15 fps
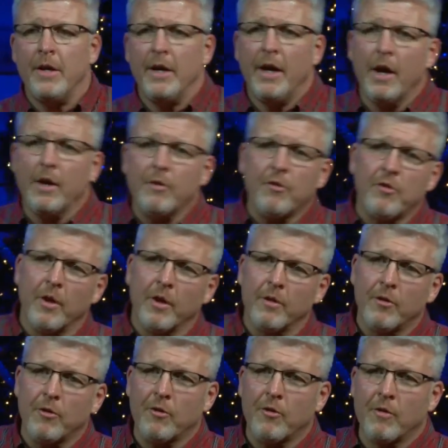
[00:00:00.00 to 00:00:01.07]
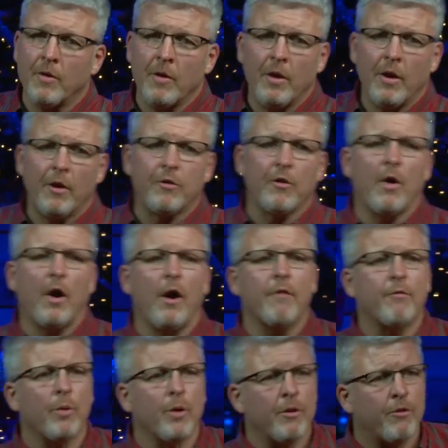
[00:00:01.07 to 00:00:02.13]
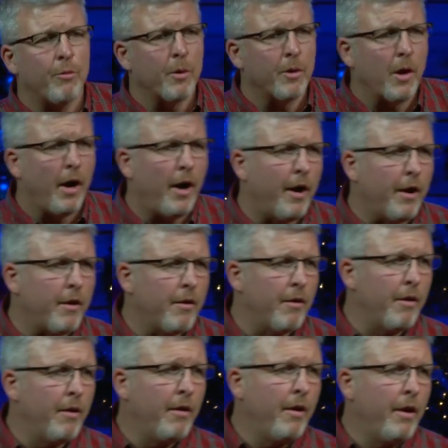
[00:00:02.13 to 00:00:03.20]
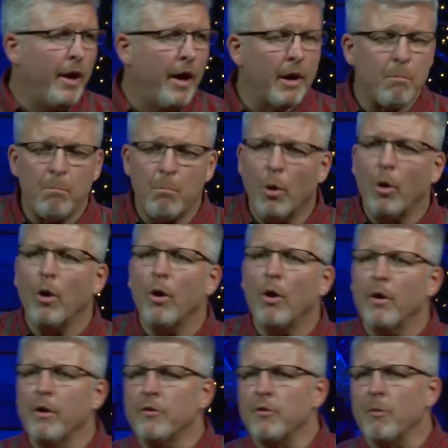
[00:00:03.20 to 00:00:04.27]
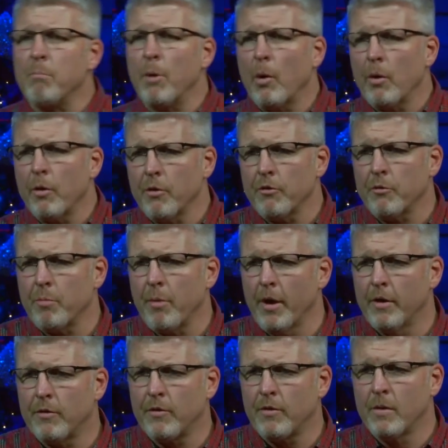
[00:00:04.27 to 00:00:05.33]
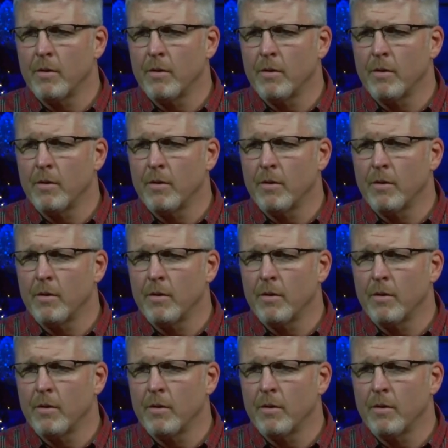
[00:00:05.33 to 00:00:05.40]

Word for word: incense is an offering to a god, and myrrh is a burial spice.